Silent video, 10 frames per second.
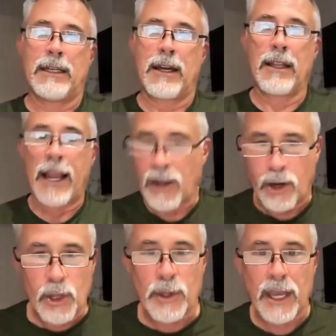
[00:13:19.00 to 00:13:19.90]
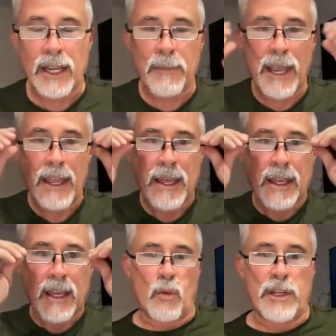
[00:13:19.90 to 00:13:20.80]
Like, are you kidding me?
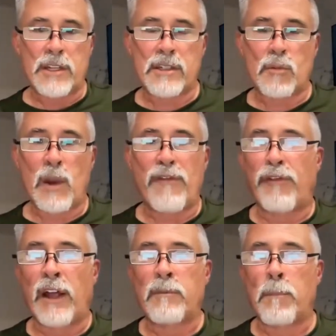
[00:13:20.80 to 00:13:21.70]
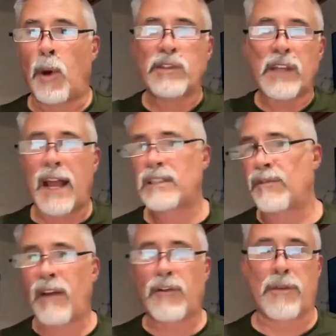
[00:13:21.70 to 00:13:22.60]
We fund both sides of
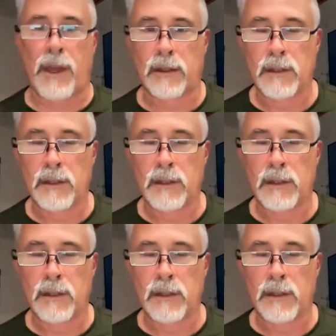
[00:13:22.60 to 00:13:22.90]
everything.